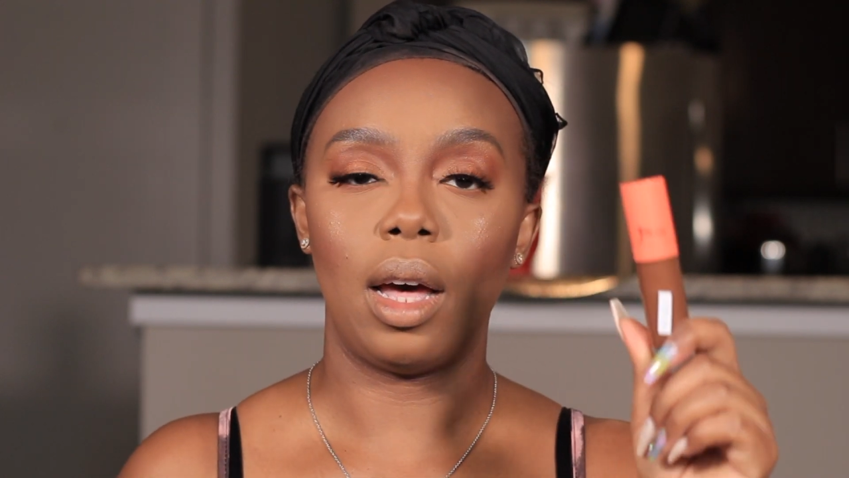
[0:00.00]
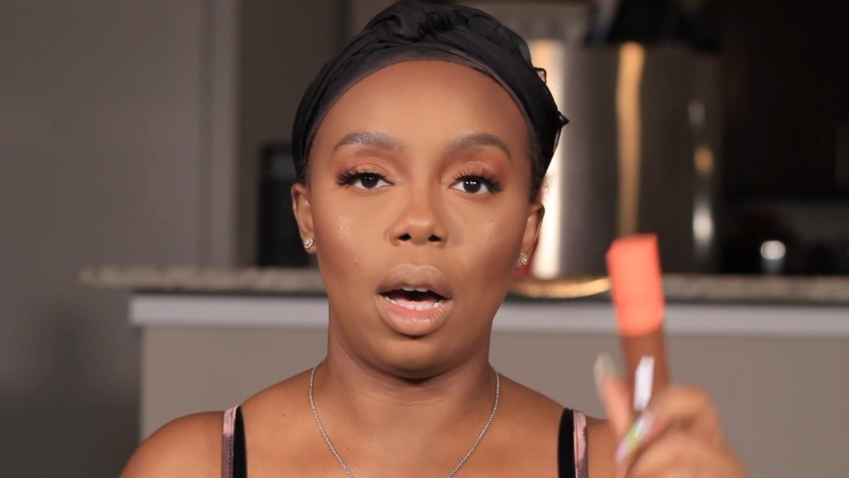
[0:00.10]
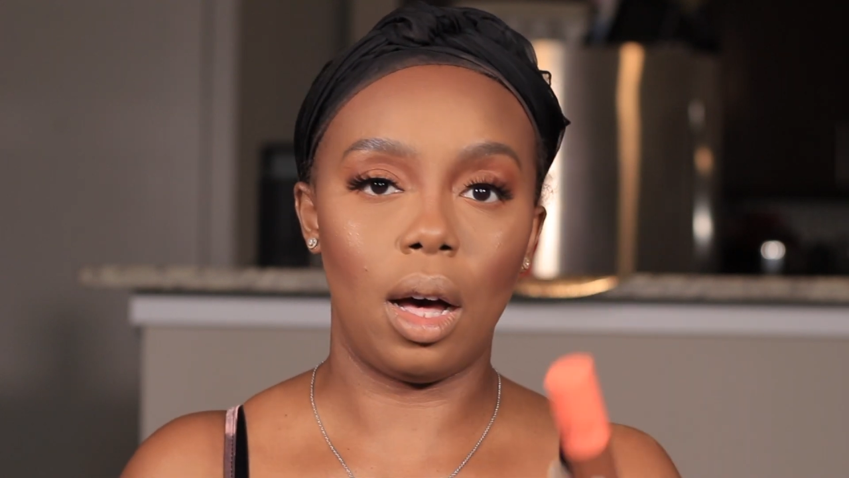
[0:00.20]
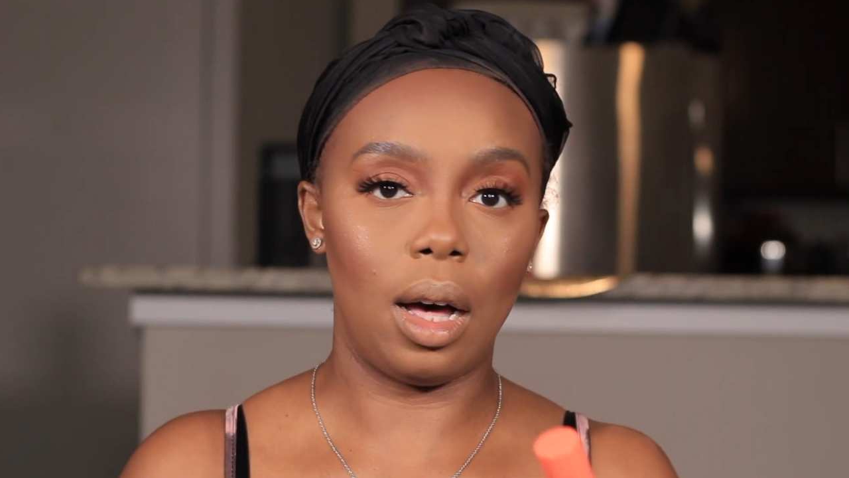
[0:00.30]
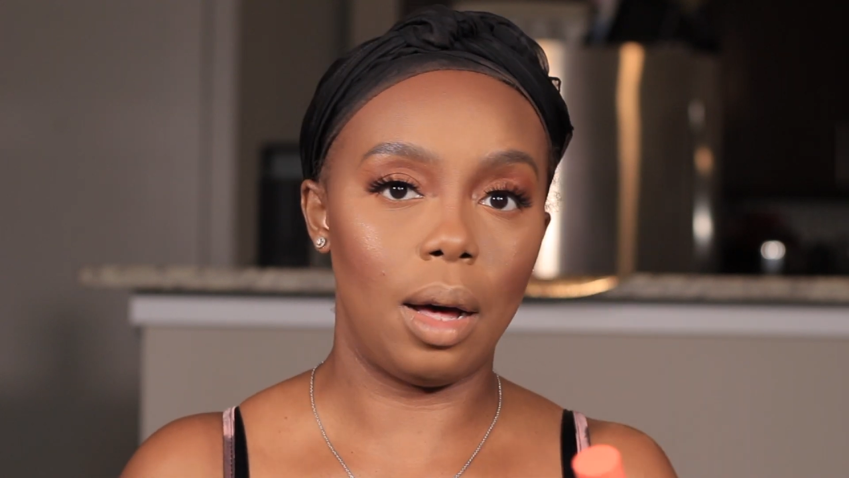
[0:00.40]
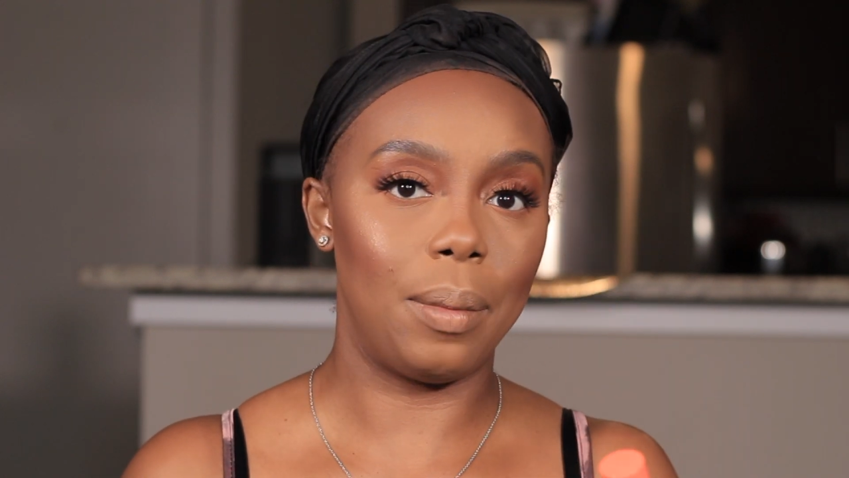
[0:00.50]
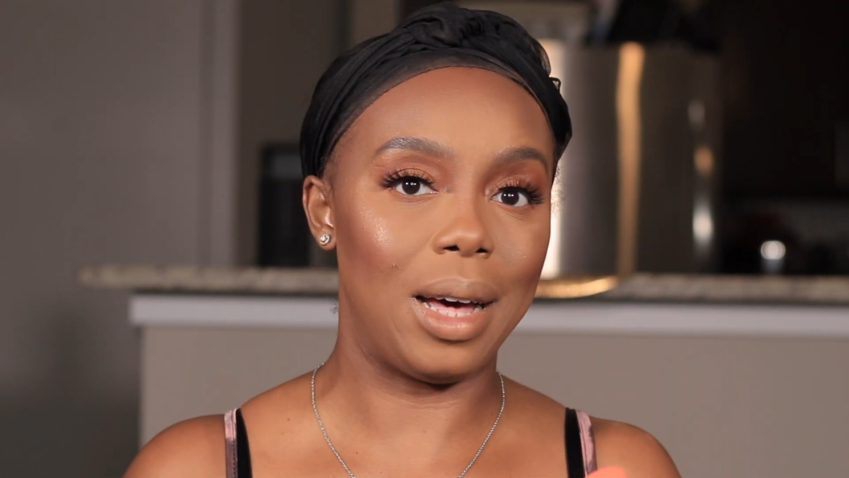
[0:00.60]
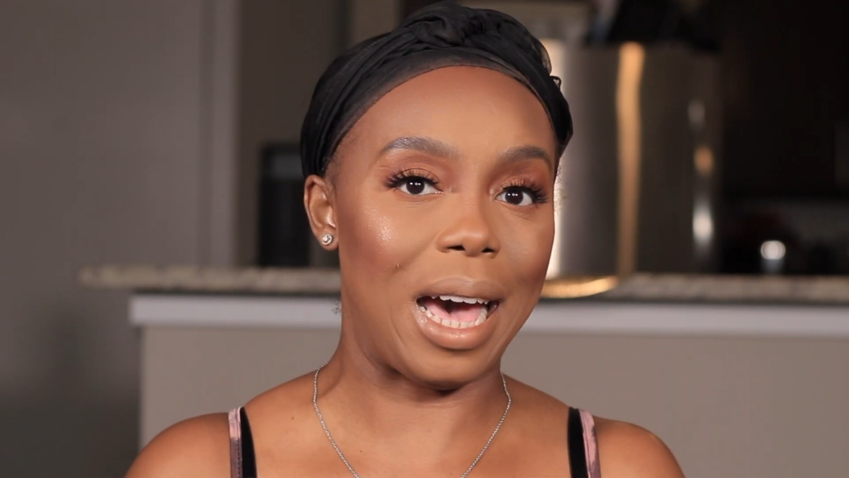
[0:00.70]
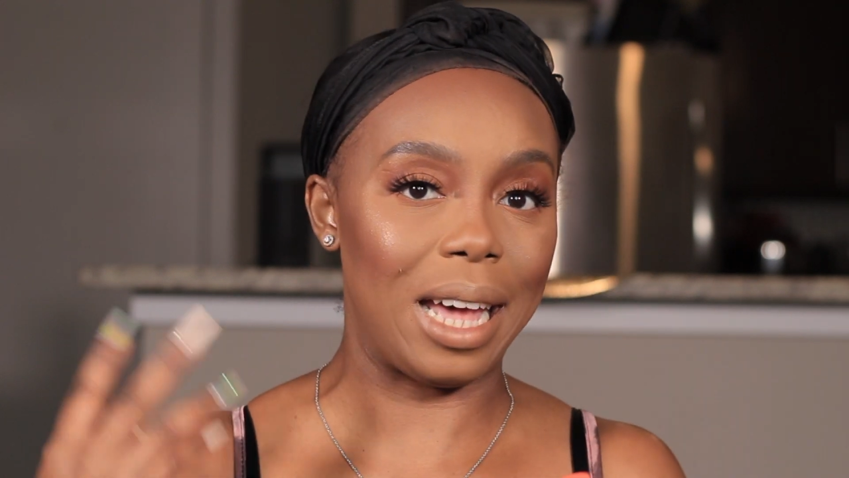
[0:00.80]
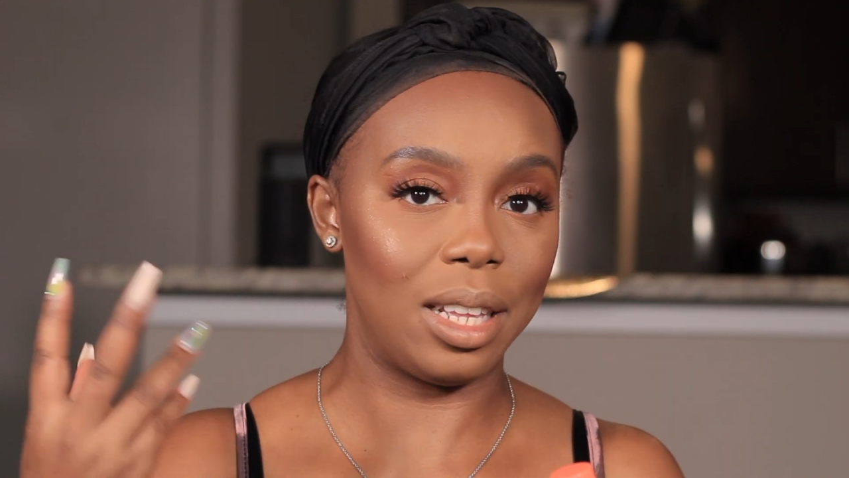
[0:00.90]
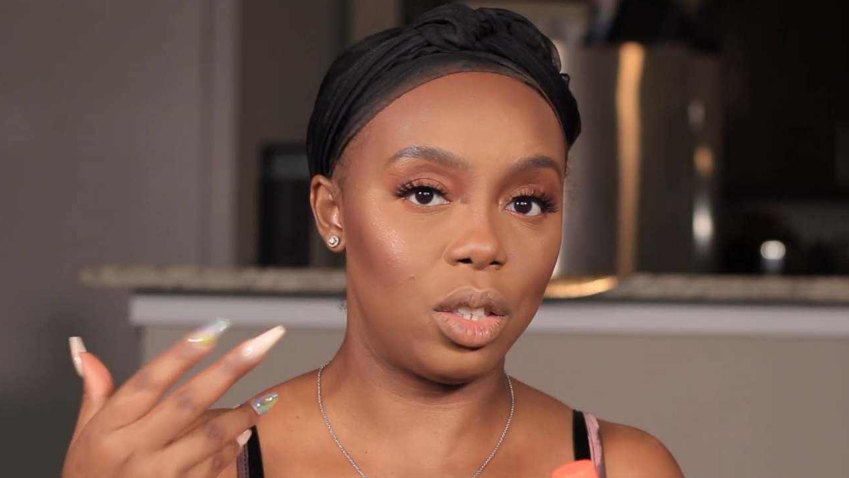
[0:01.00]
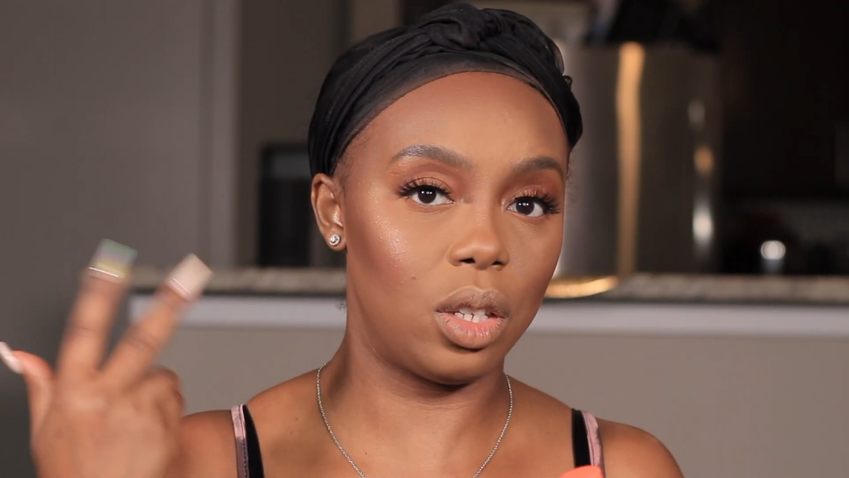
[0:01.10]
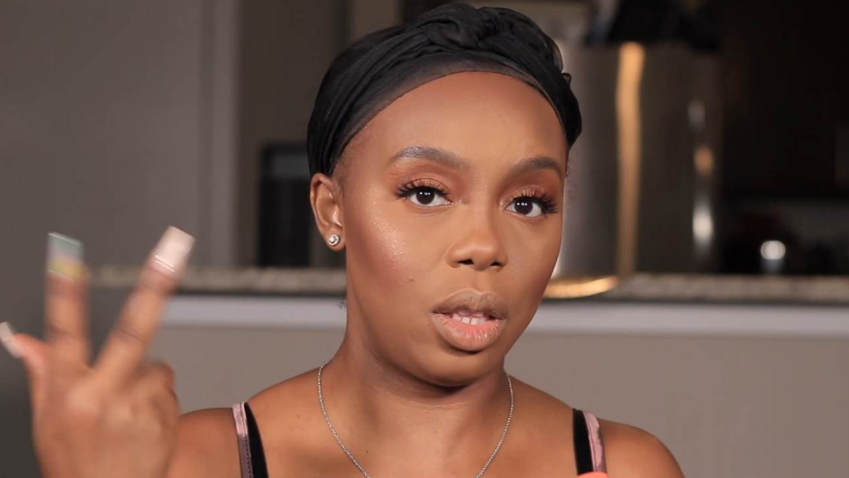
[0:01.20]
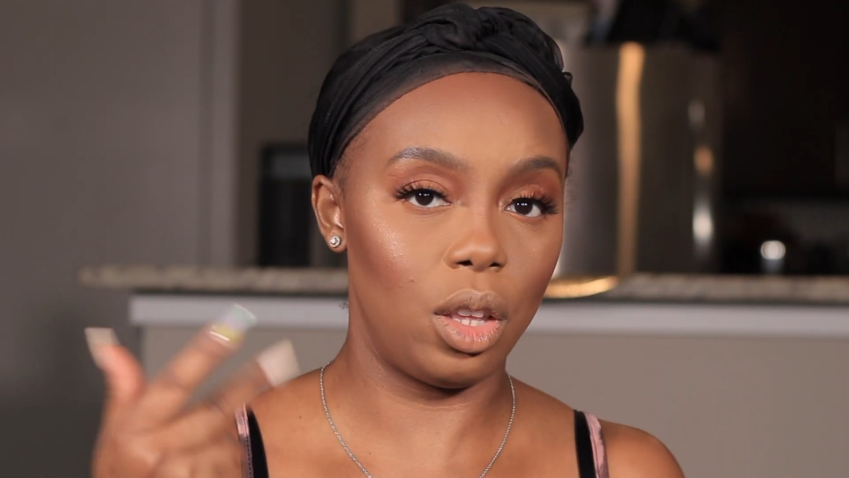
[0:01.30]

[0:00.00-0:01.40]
added to